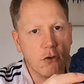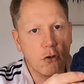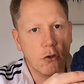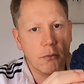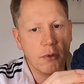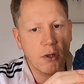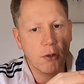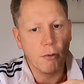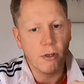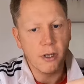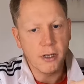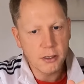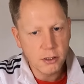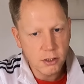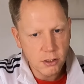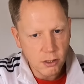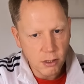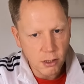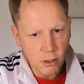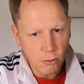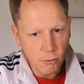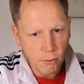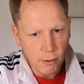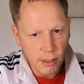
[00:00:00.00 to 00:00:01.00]
4mm lugs
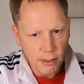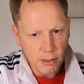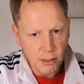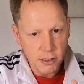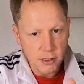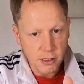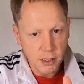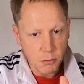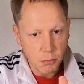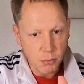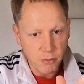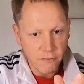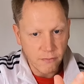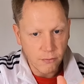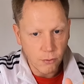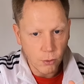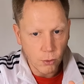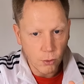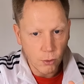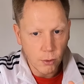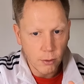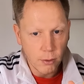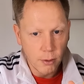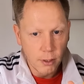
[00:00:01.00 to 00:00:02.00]
still, as it did
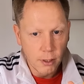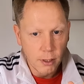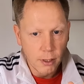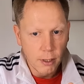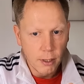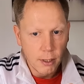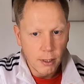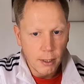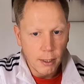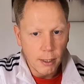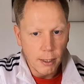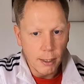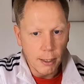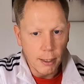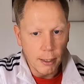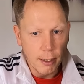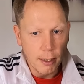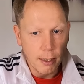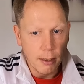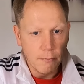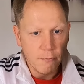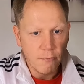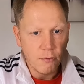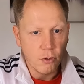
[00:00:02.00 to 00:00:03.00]
before,
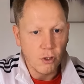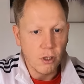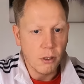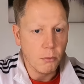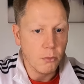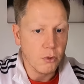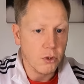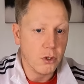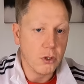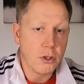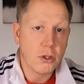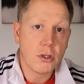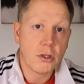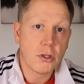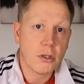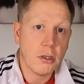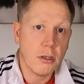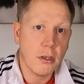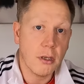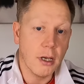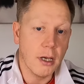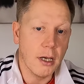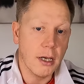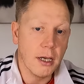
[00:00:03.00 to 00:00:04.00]
for nimbleness,
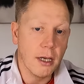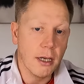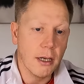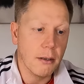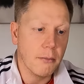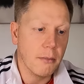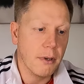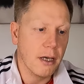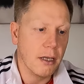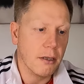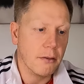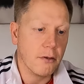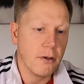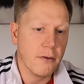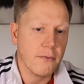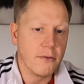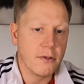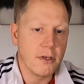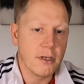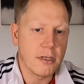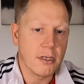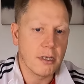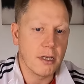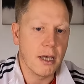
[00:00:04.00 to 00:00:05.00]
and
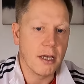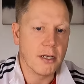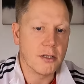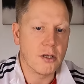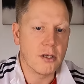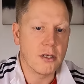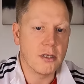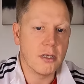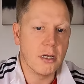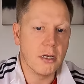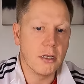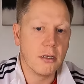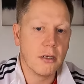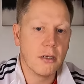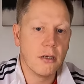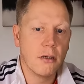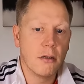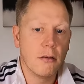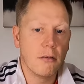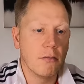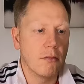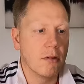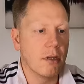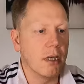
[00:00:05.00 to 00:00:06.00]
obviously, as I said,
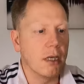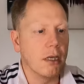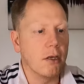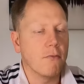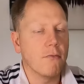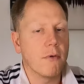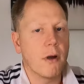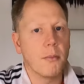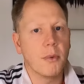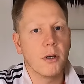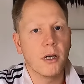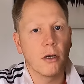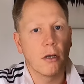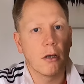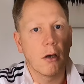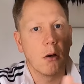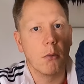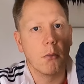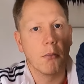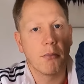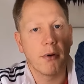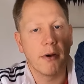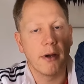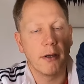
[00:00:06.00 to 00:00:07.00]
the rubber
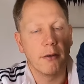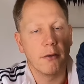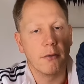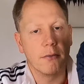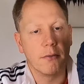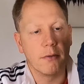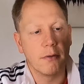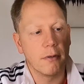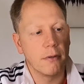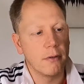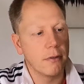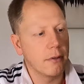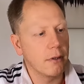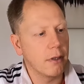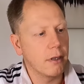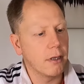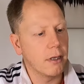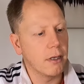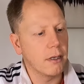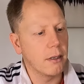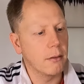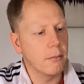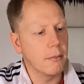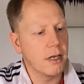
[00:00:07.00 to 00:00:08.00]
compound
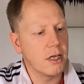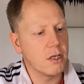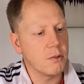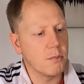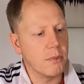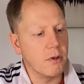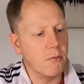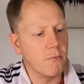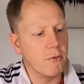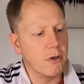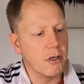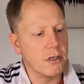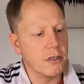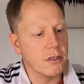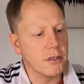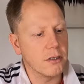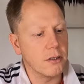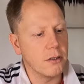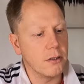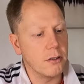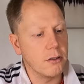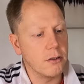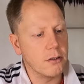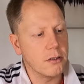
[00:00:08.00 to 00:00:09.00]
has been
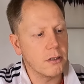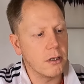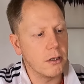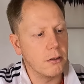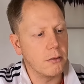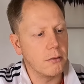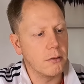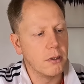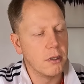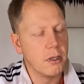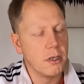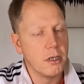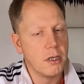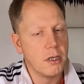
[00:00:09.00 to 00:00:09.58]
redesigned, so